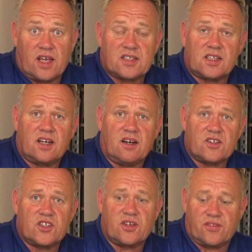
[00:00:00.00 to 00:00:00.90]
that's the
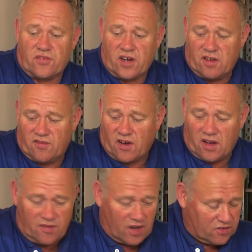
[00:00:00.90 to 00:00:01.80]
Karcher
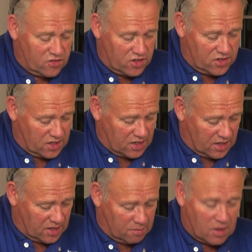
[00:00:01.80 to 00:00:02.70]
3500,
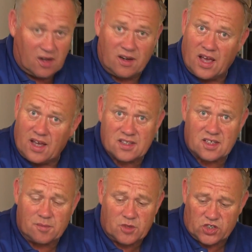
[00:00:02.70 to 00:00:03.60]
an
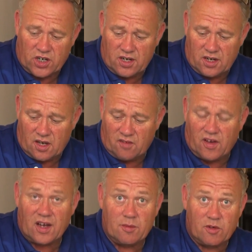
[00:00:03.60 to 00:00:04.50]
excellent machine,
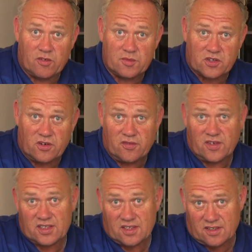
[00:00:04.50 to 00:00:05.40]
available from
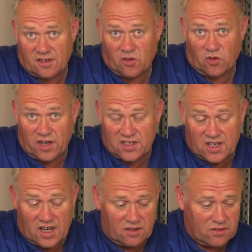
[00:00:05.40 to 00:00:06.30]
Screwfix, as I've already
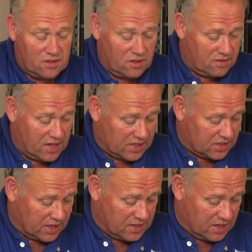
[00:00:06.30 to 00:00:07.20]
said, on next
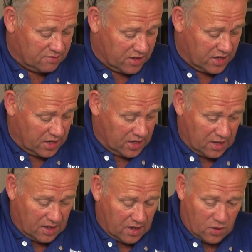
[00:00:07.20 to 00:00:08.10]
day delivery.
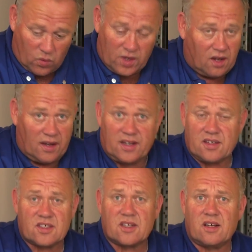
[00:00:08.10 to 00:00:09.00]
We like
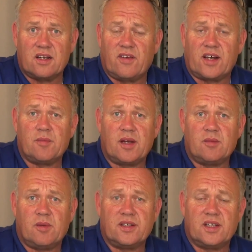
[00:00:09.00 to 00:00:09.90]
it, certainly
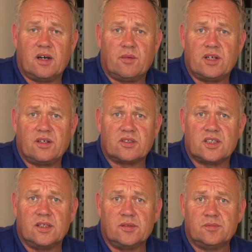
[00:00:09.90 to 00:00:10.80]
recommended by DIY
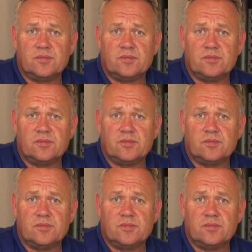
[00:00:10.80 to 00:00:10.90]
Doctor.